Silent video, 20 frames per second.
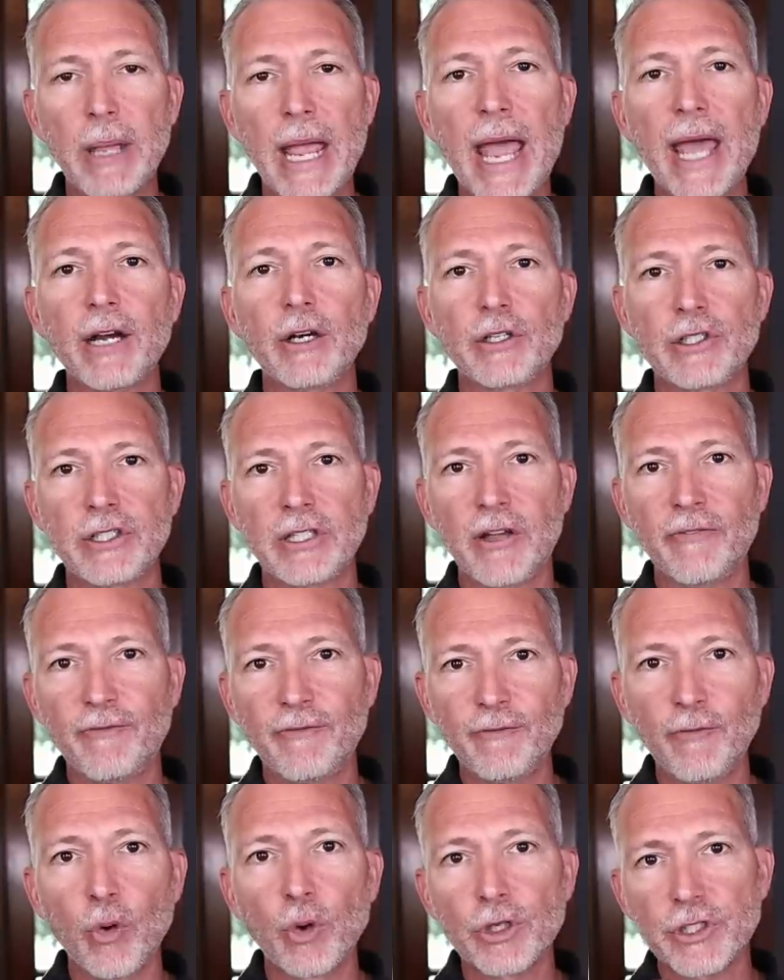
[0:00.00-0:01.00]
patterns that
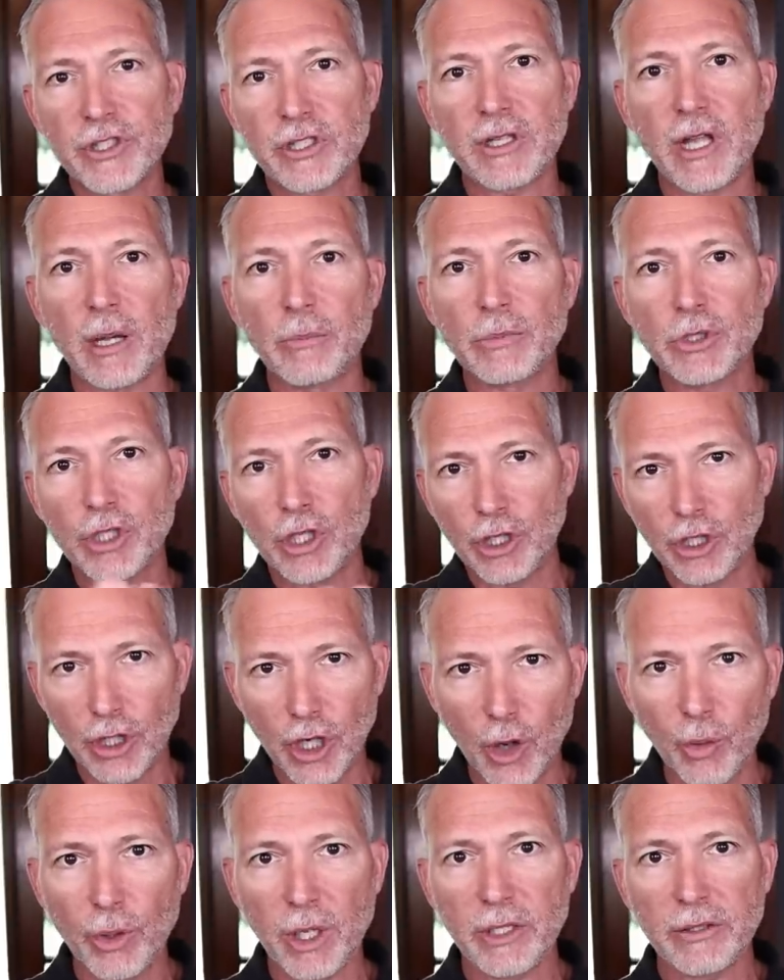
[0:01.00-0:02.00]
force them to
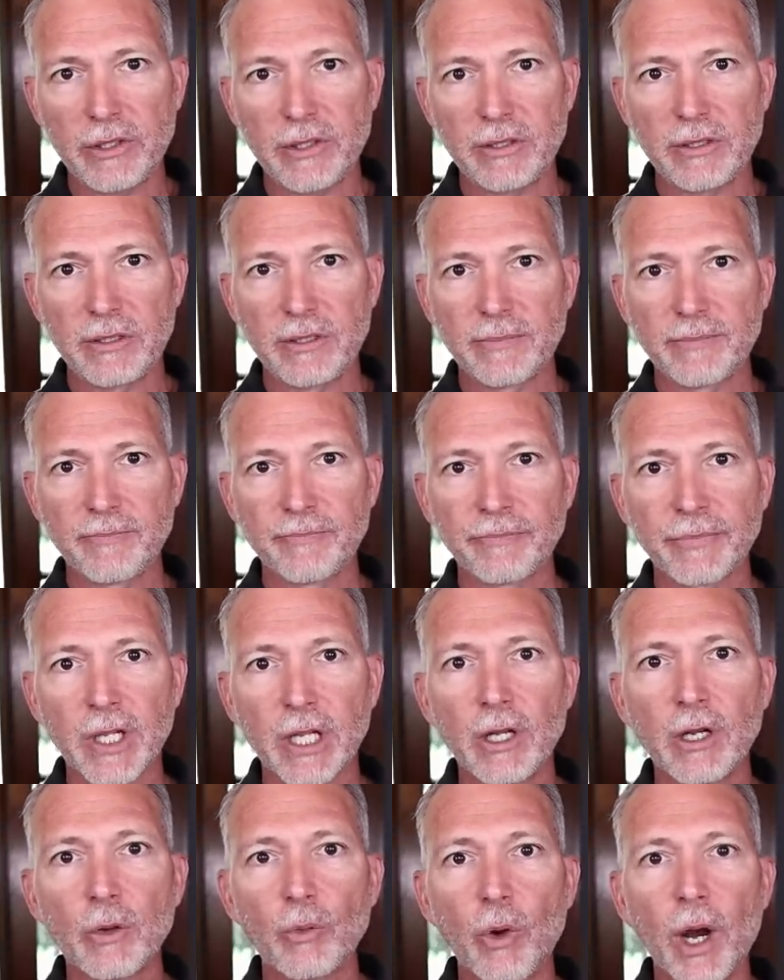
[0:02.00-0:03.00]
notice,
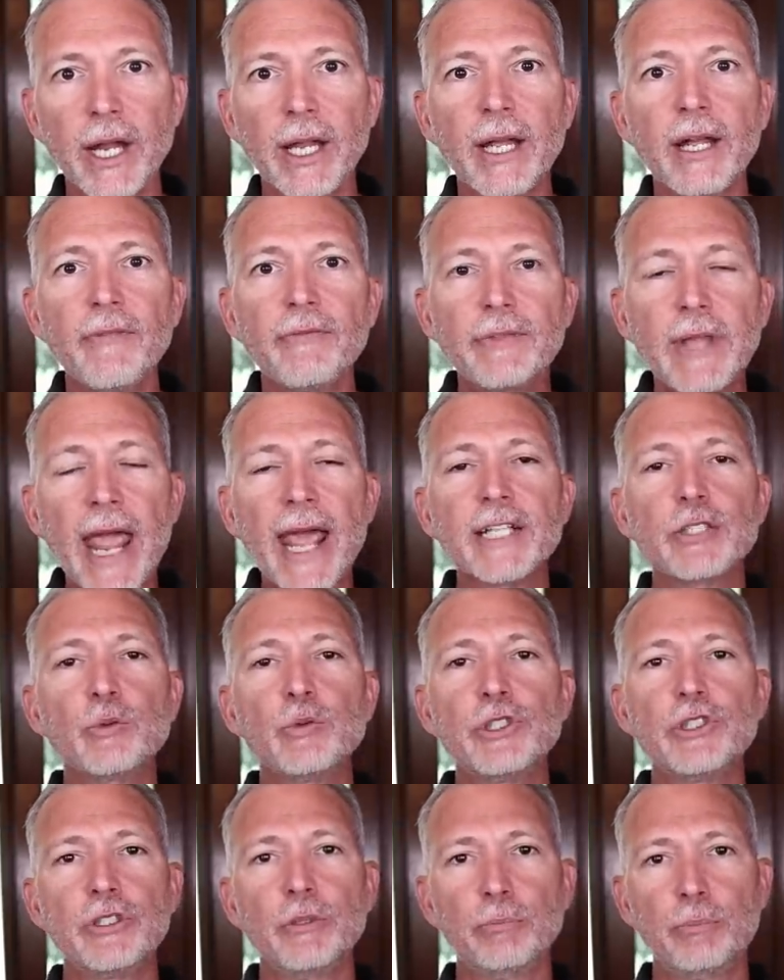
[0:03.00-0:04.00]
right? That's
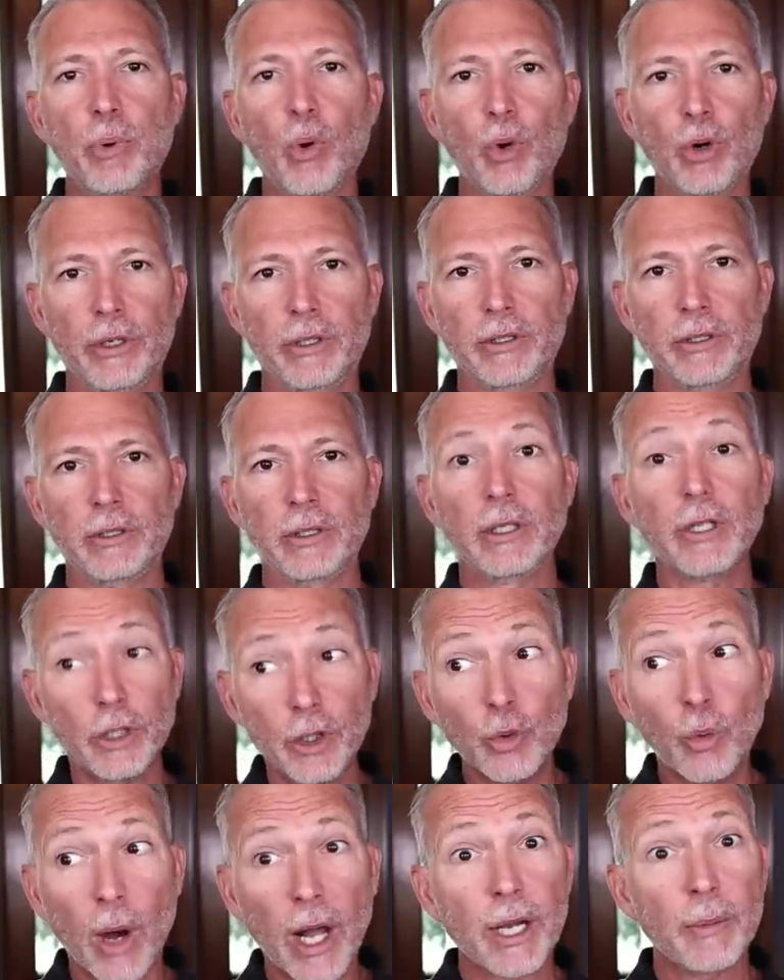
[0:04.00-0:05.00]
what's important.
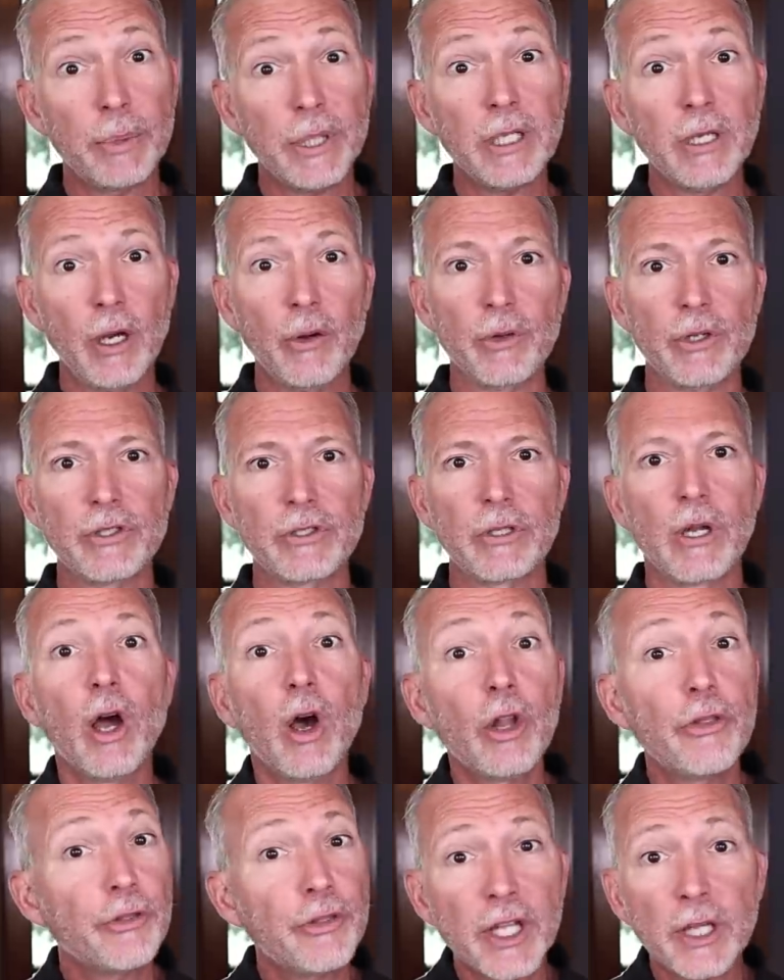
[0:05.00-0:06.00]
You want to be noticed.
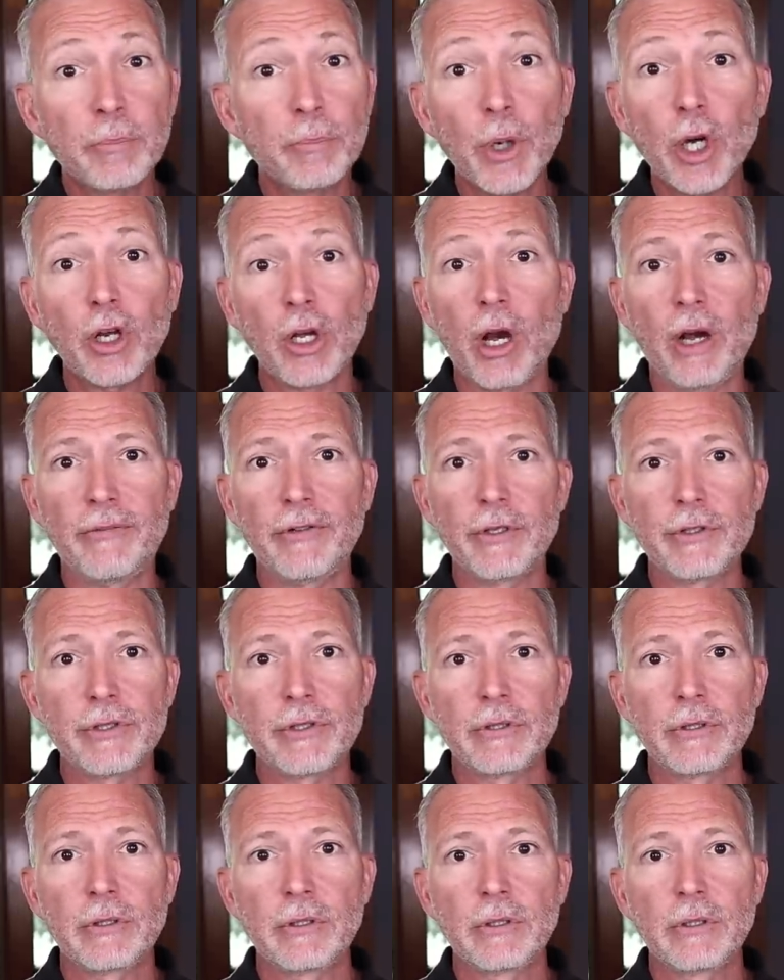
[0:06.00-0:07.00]
Think book
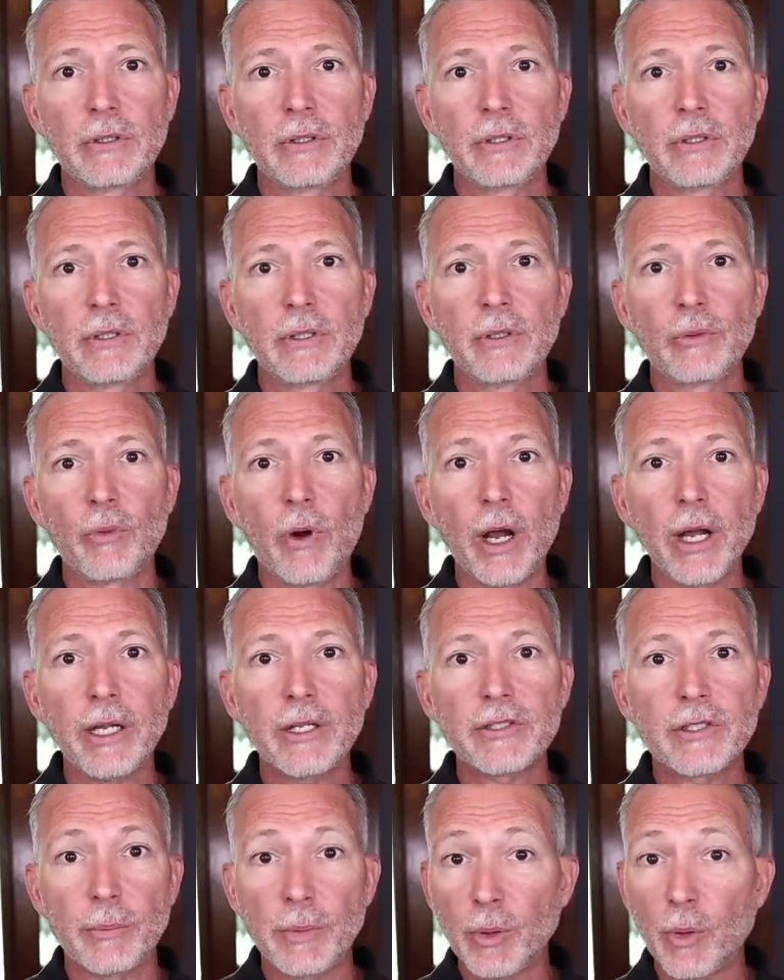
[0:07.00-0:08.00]
covers,
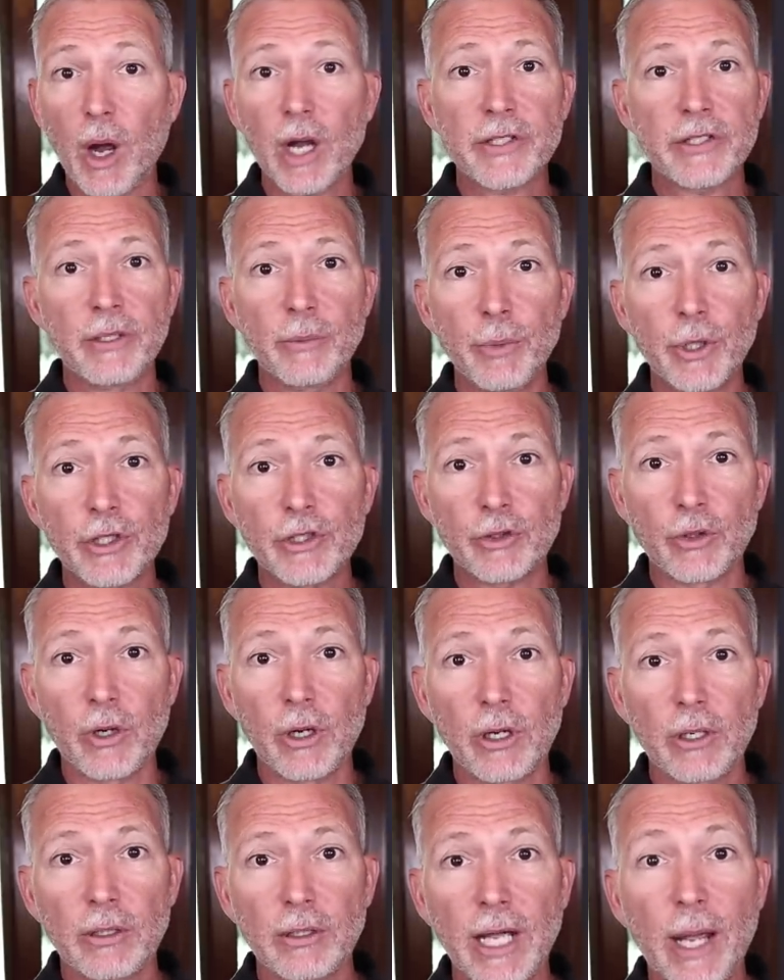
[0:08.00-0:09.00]
right? Somebody walks in the
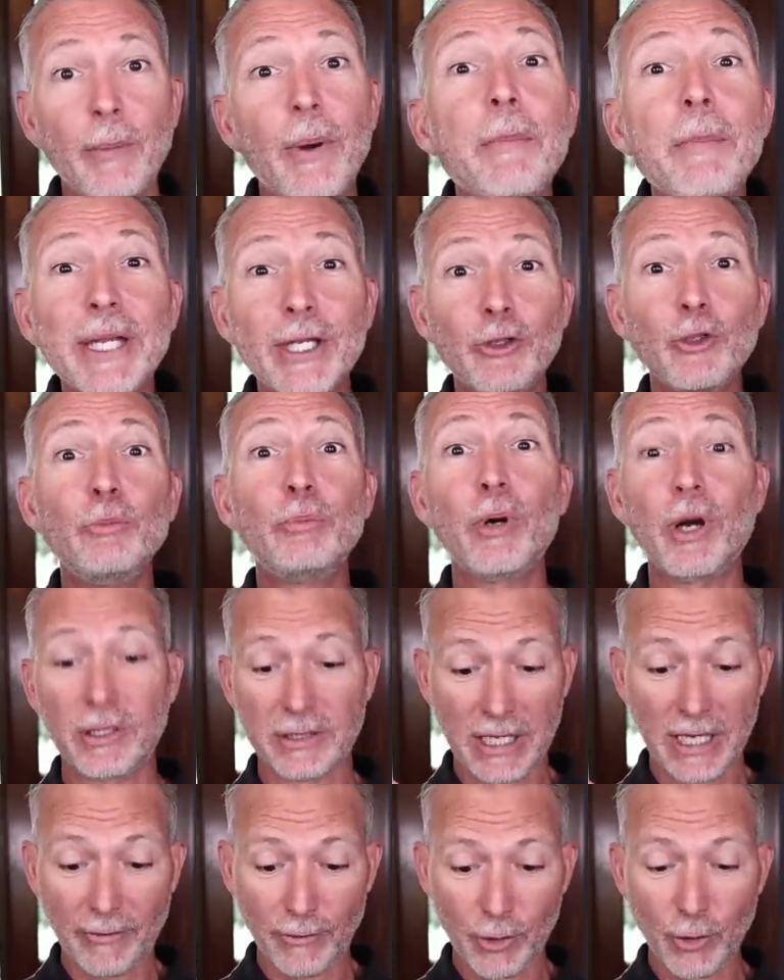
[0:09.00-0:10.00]
bookstore. I want my new book
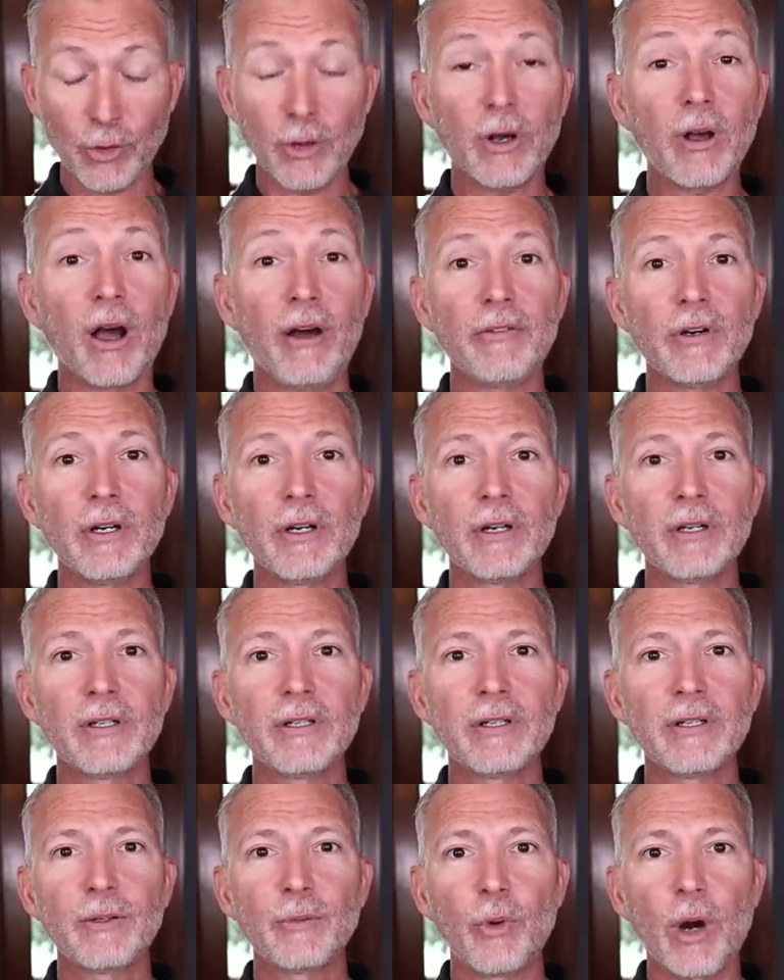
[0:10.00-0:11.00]
to have a cool cover,
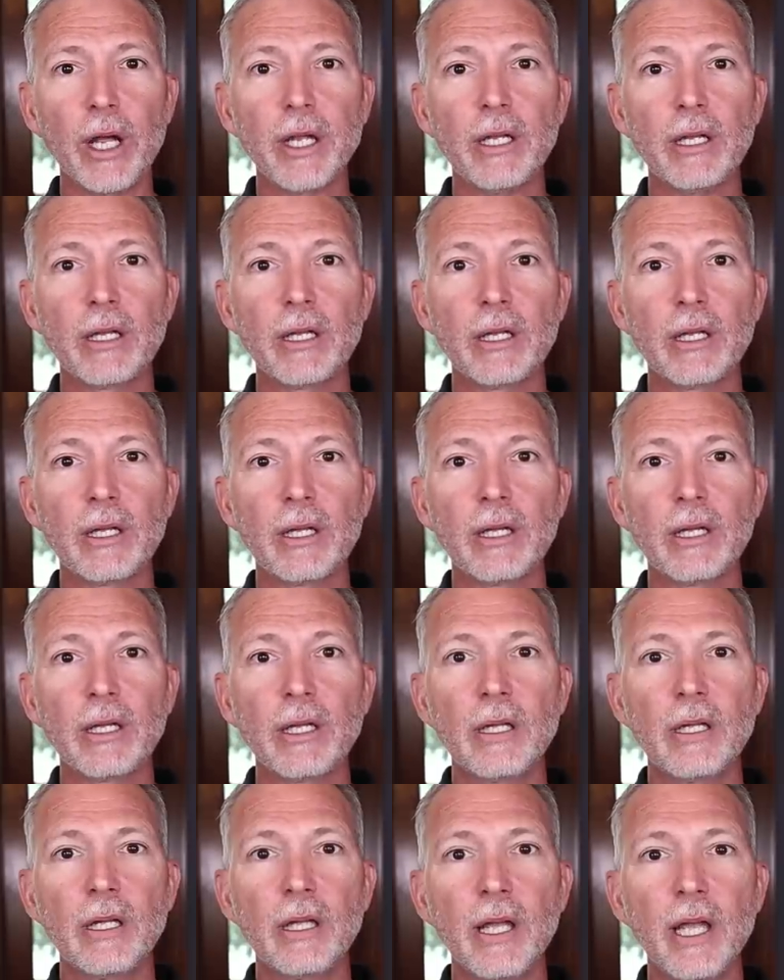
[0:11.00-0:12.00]
right?
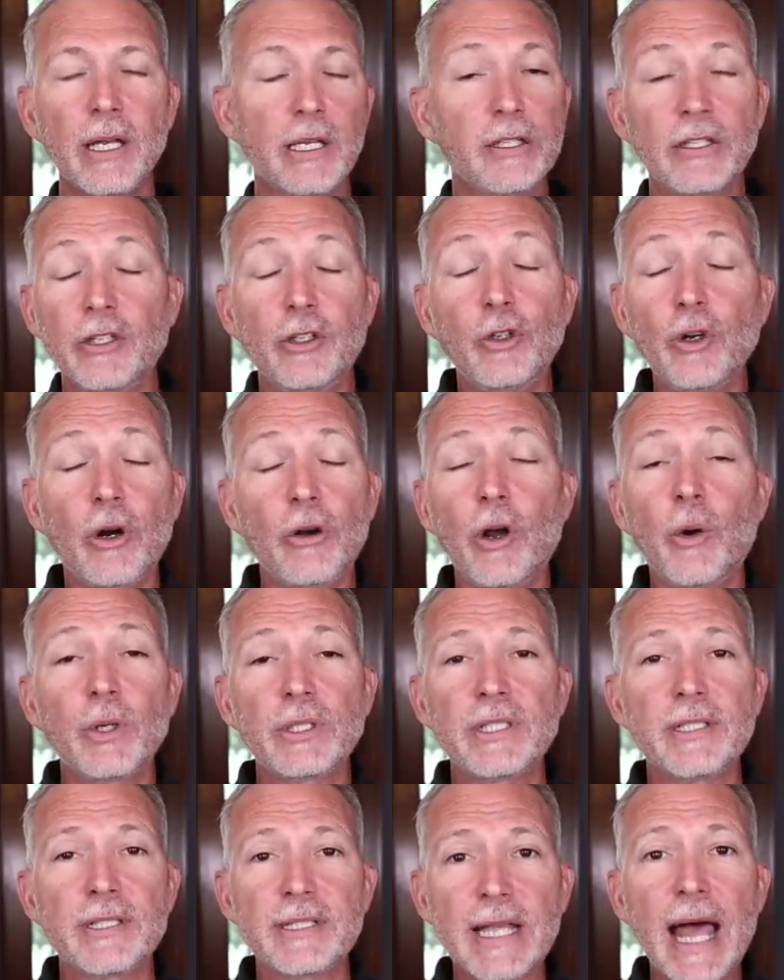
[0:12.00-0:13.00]
And you don't know
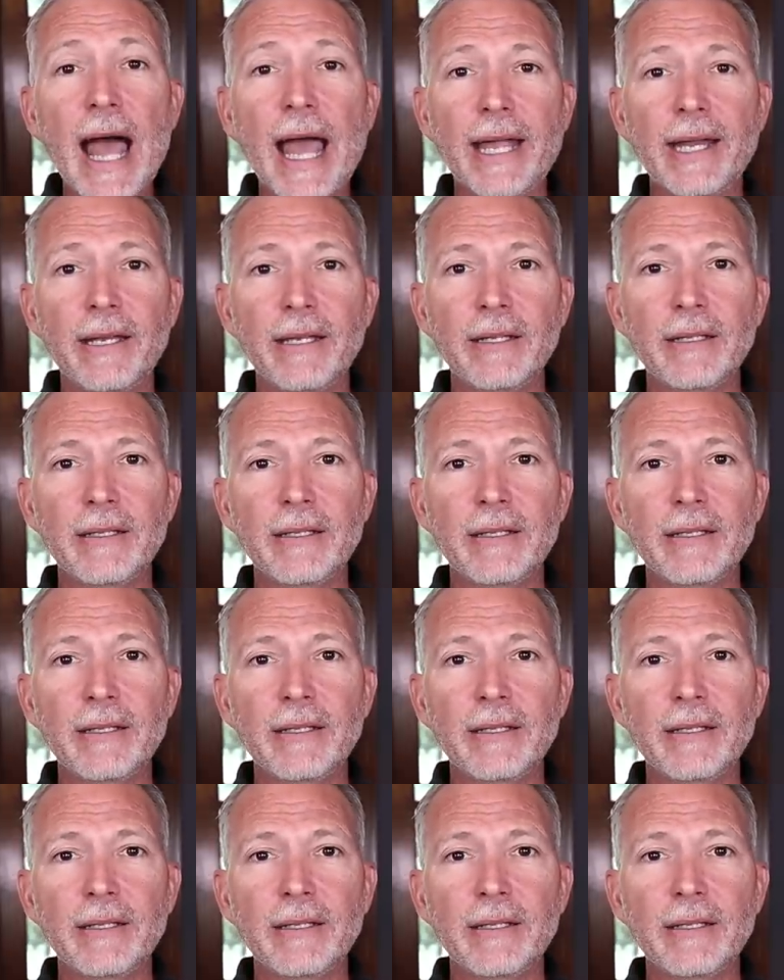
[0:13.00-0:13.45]
what's inside,